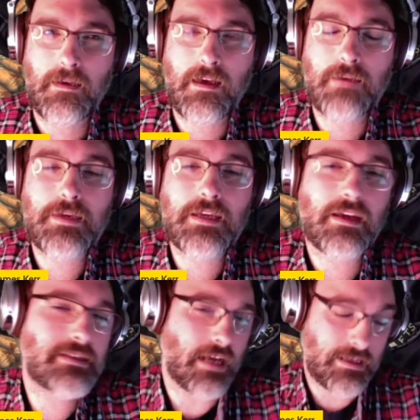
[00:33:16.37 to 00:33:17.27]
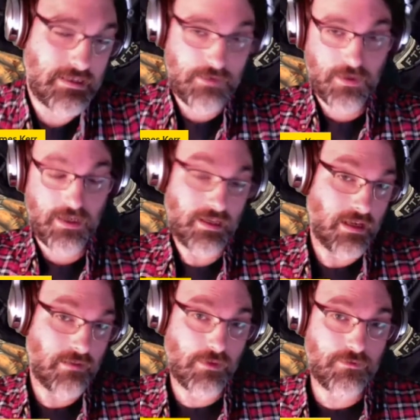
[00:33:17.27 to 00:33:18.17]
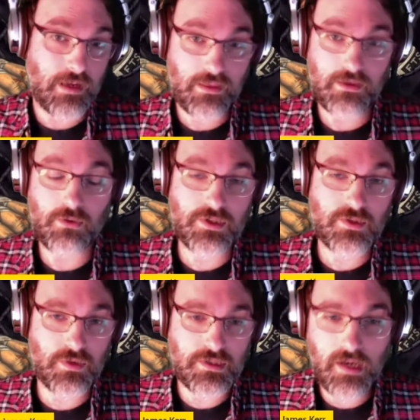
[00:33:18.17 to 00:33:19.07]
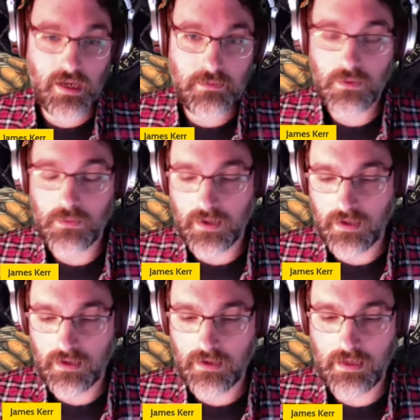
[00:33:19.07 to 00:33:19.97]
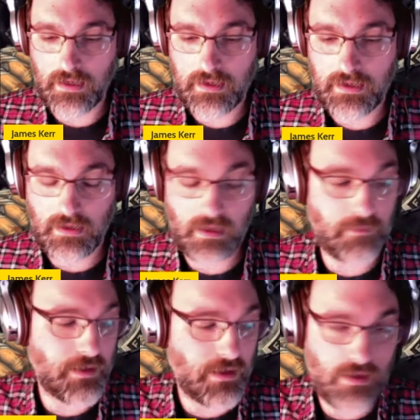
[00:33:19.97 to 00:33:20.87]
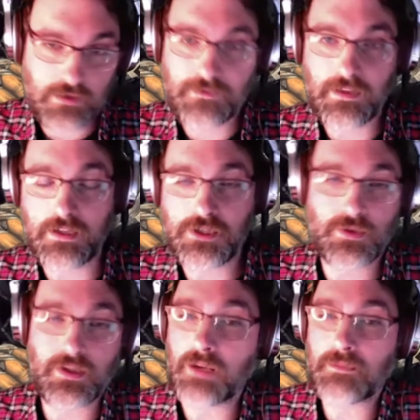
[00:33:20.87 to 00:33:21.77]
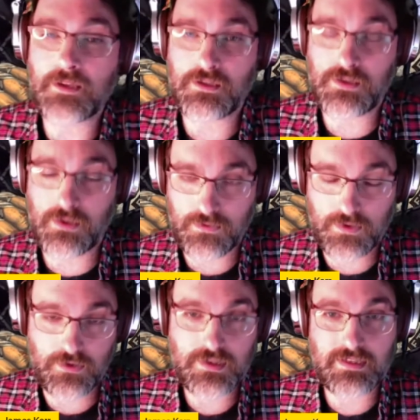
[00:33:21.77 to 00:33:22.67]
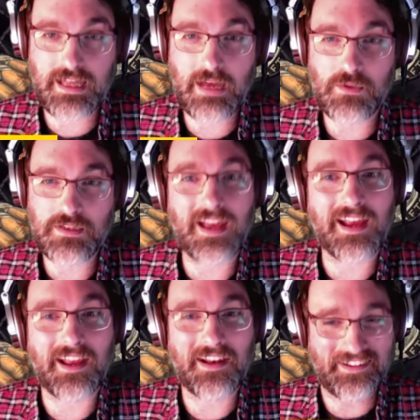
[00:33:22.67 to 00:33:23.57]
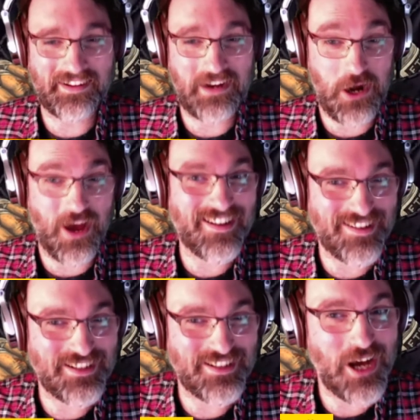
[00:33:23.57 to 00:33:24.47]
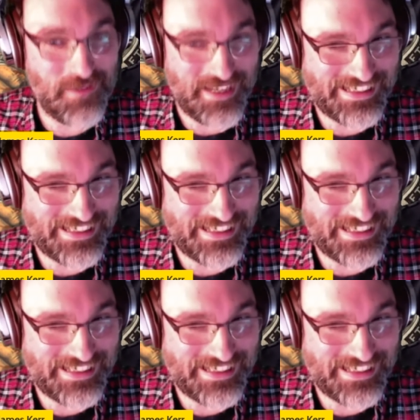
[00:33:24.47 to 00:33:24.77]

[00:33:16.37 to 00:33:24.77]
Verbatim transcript: I mean, I, I did run a game of Fate of the Norns one time where like like beyond the fellow showing up with his own runes because that was like not uncommon.